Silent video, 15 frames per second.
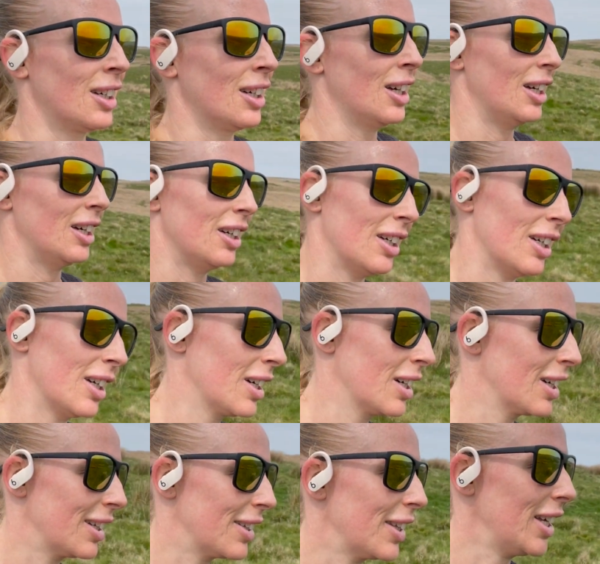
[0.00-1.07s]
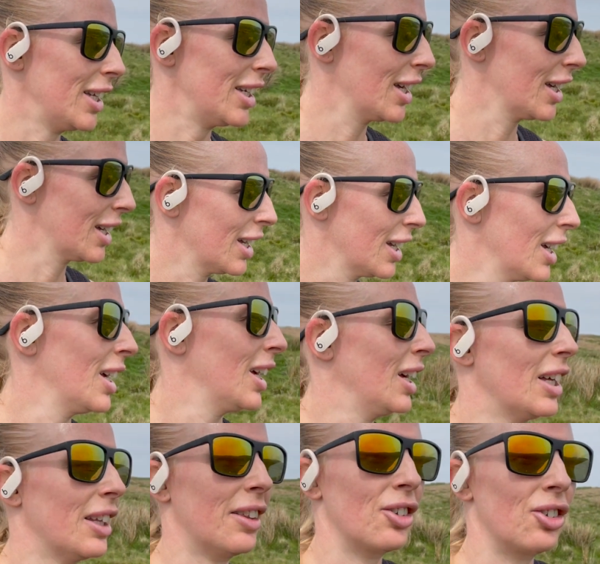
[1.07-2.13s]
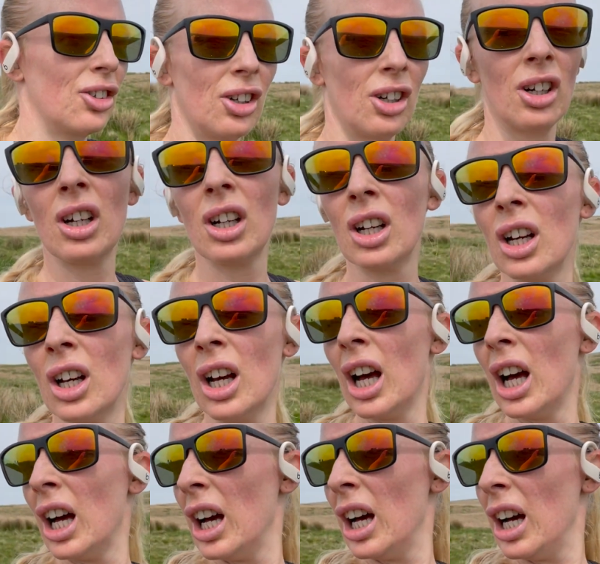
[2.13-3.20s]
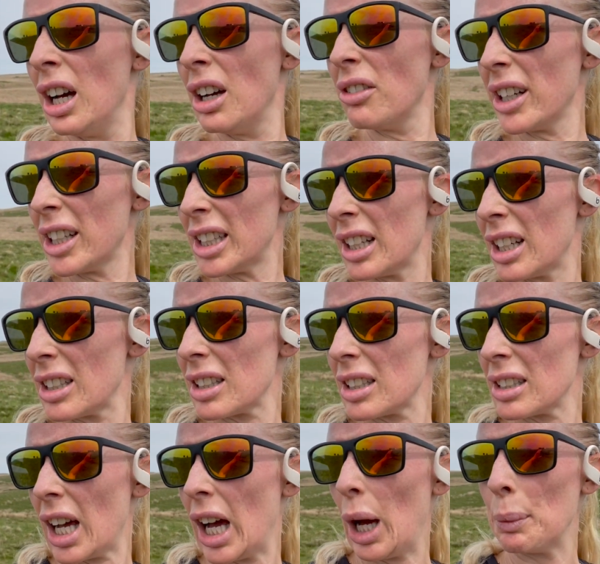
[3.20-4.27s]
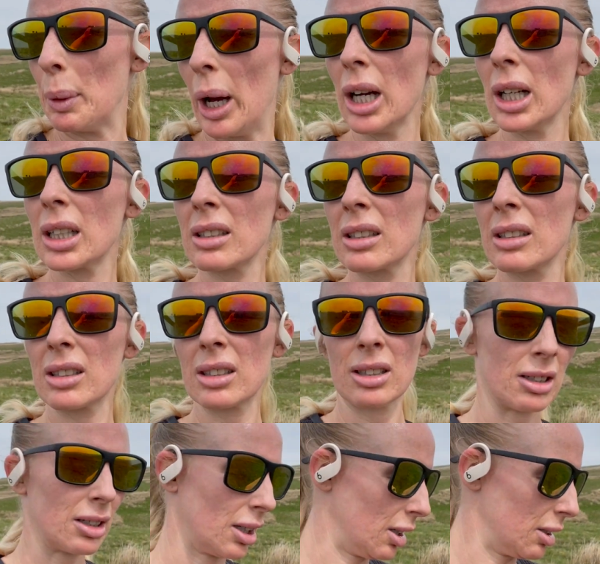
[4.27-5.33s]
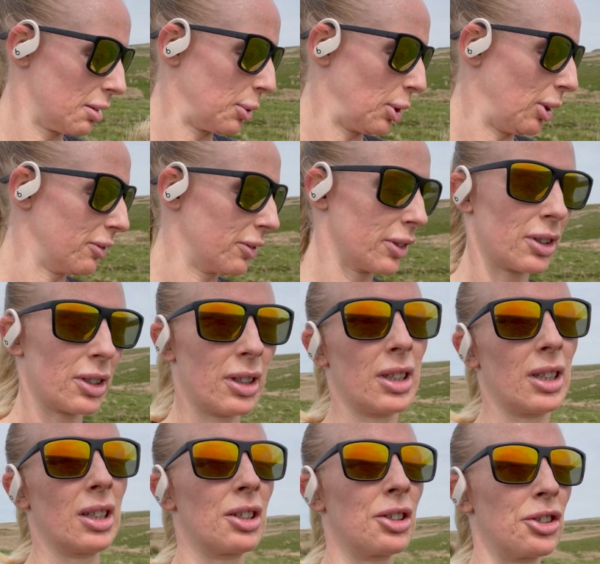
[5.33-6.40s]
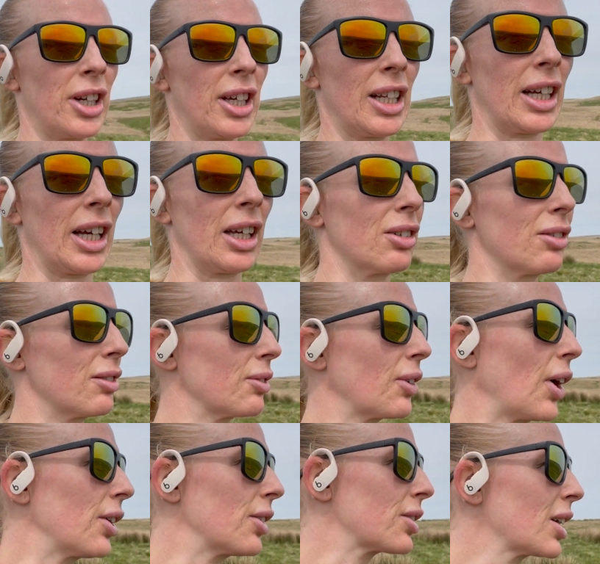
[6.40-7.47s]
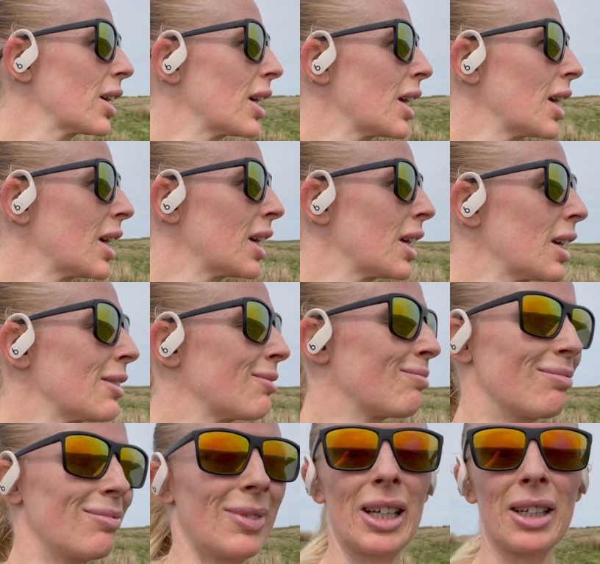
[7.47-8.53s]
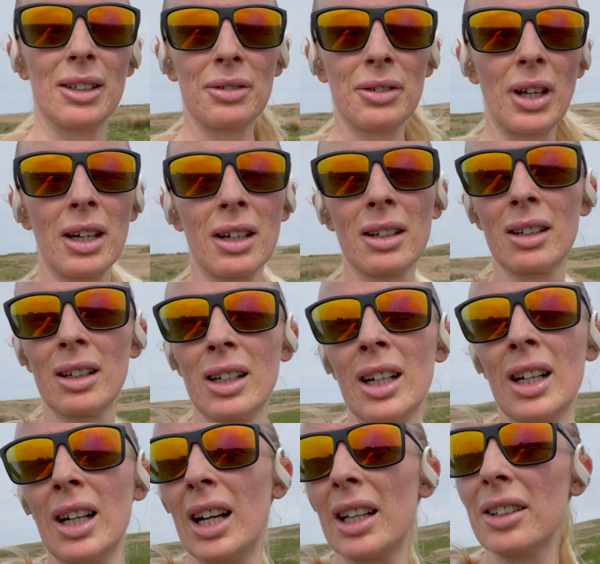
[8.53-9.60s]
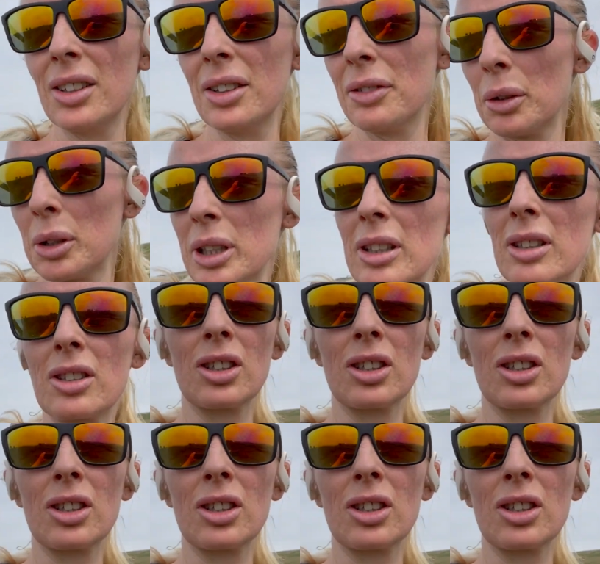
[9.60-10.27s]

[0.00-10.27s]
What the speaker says: And then I thought, I recognise this car park, so it's just turned me off onto the trail again, off the road. And I don't know if I did it as a